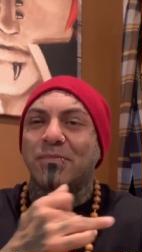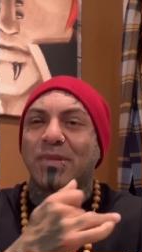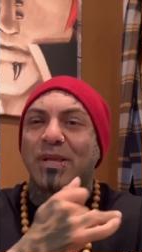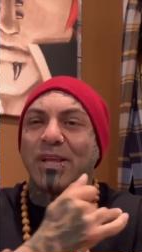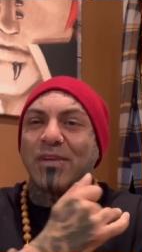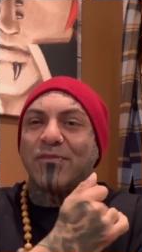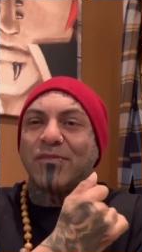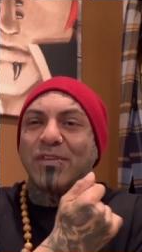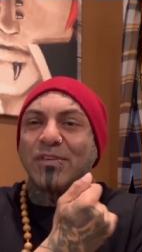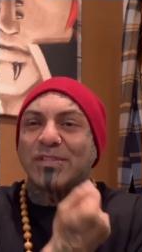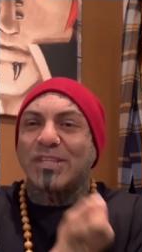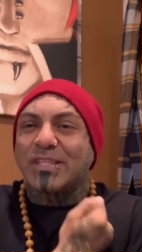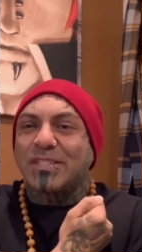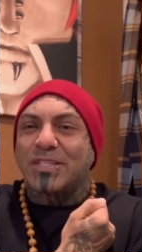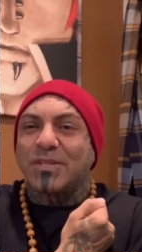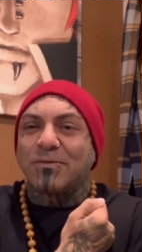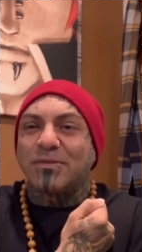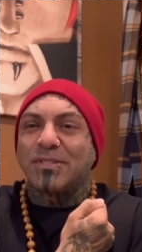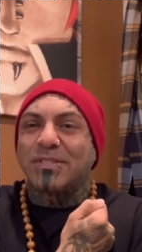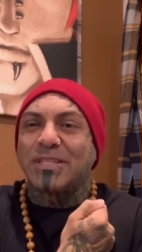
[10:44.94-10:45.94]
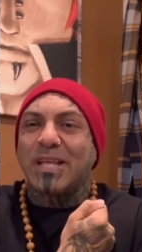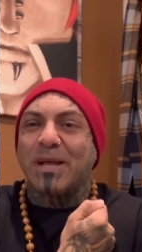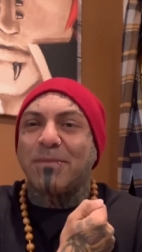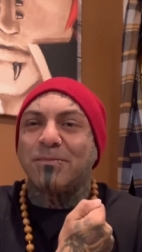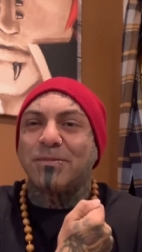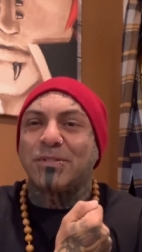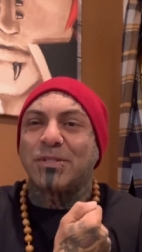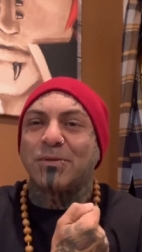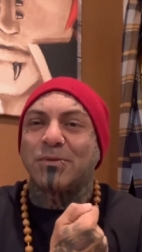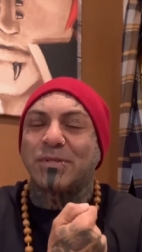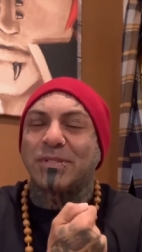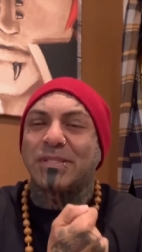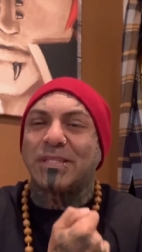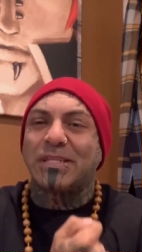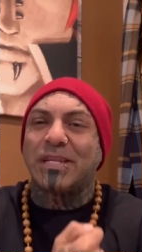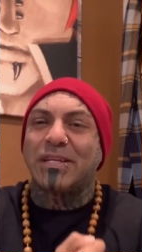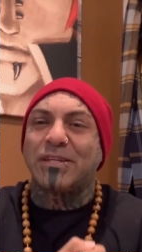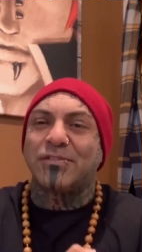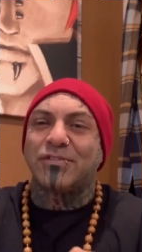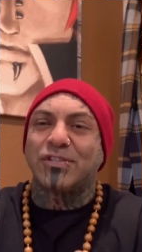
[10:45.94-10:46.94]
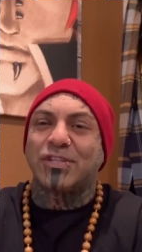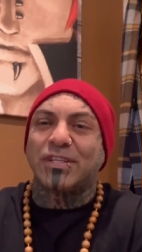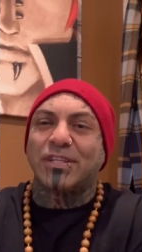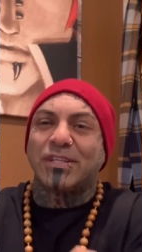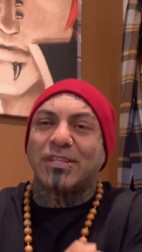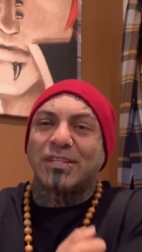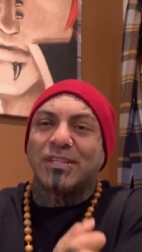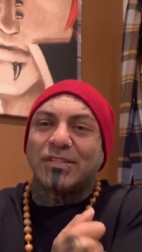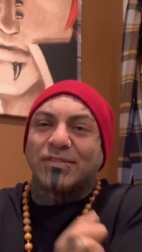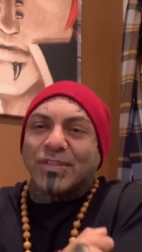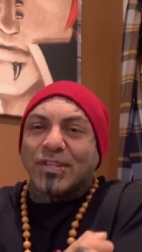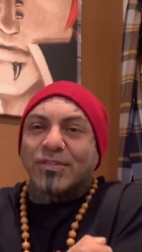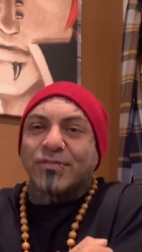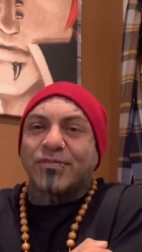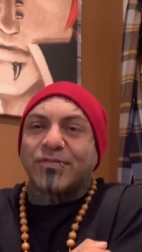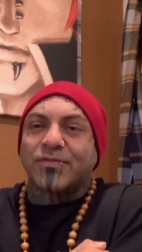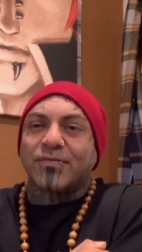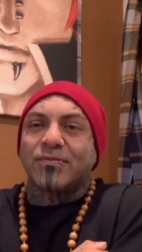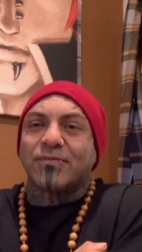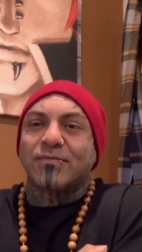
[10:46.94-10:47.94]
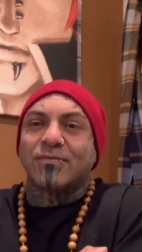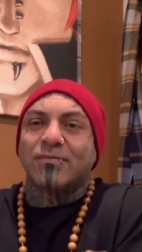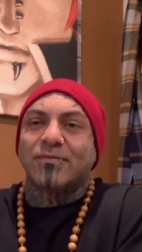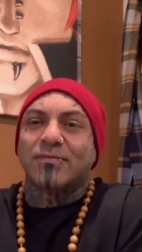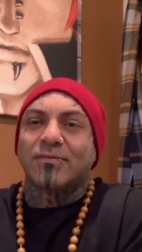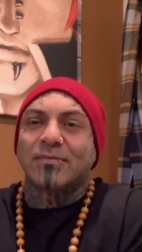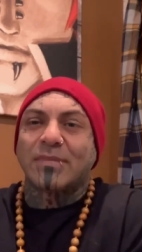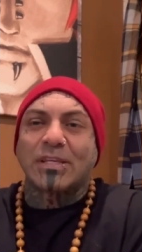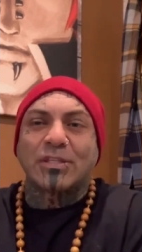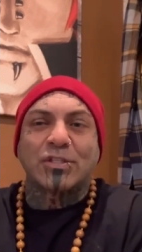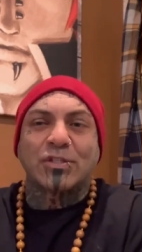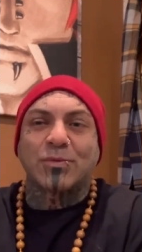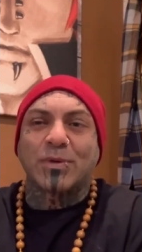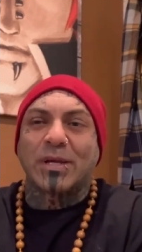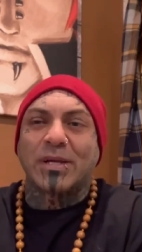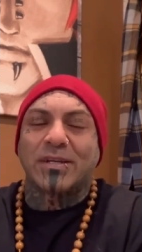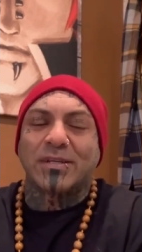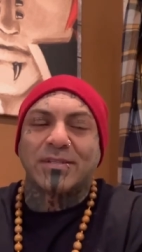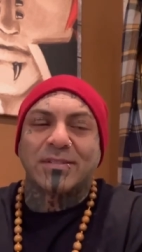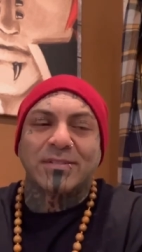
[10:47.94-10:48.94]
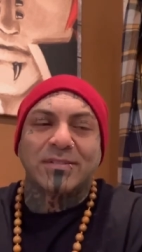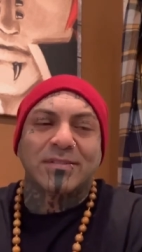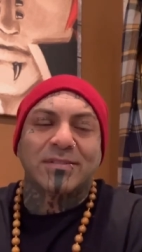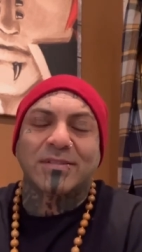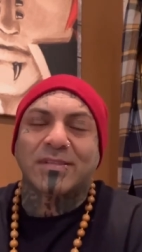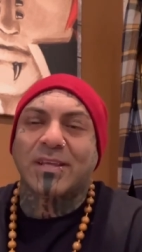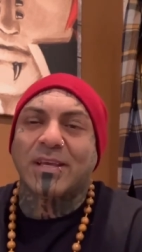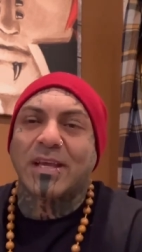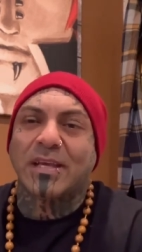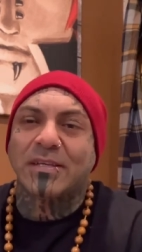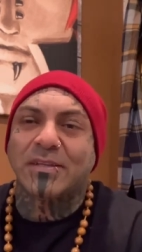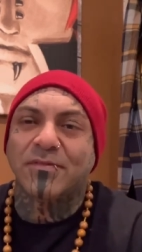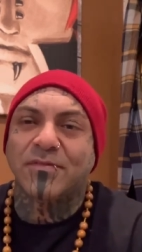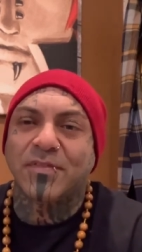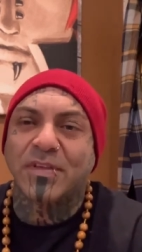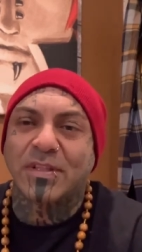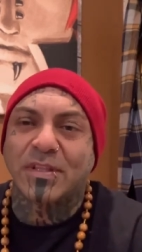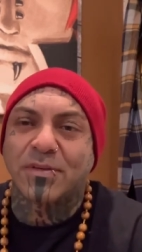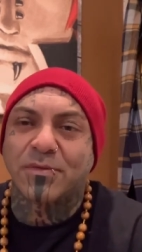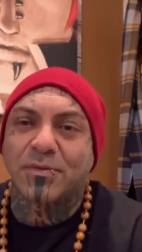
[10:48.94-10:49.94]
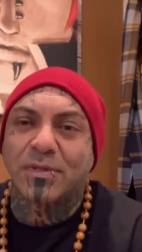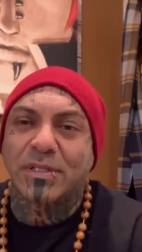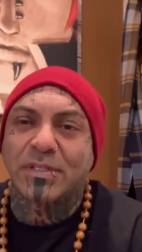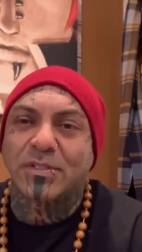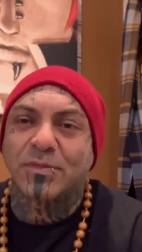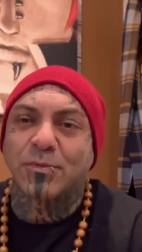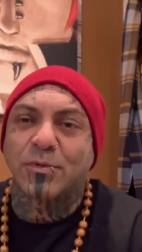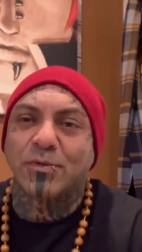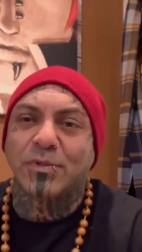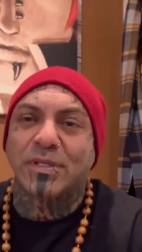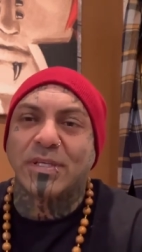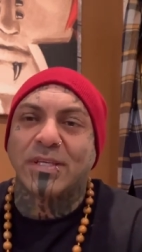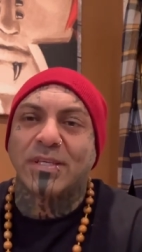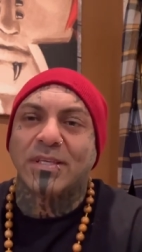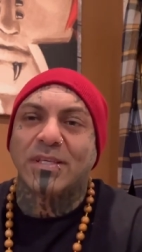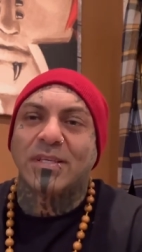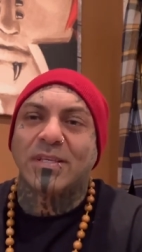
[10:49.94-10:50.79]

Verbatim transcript: It feels like someone zaps you. It's an energy. I swear. Okay, I can feel it really smoothly.